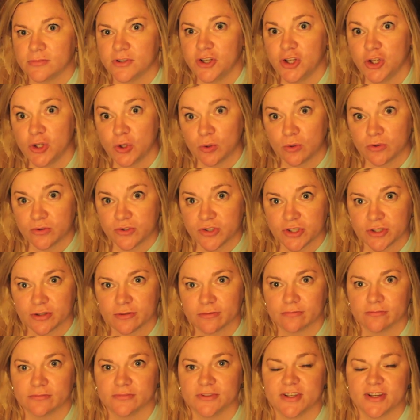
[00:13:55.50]

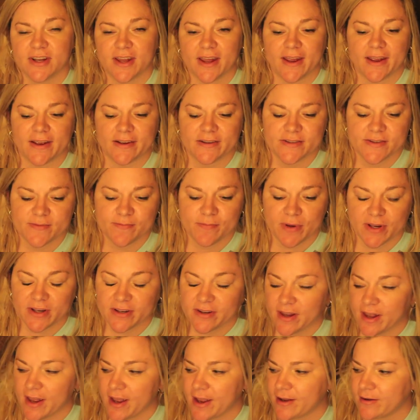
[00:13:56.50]
Huge. Today is a
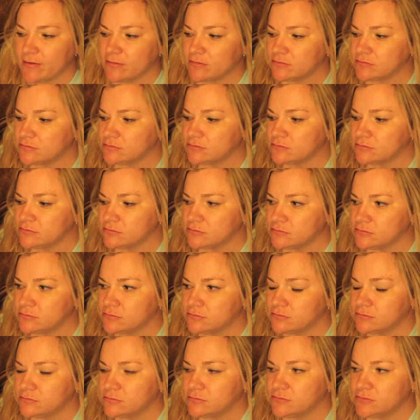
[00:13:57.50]
big day.
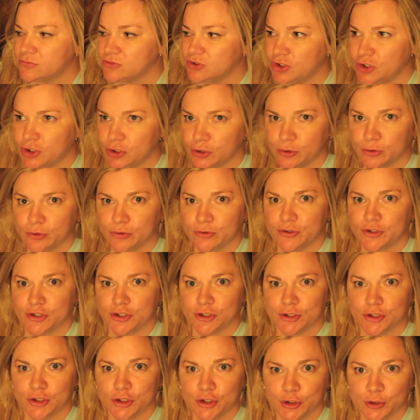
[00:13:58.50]

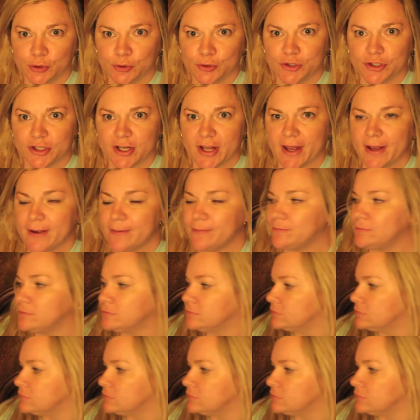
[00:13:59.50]
Huge, huge day.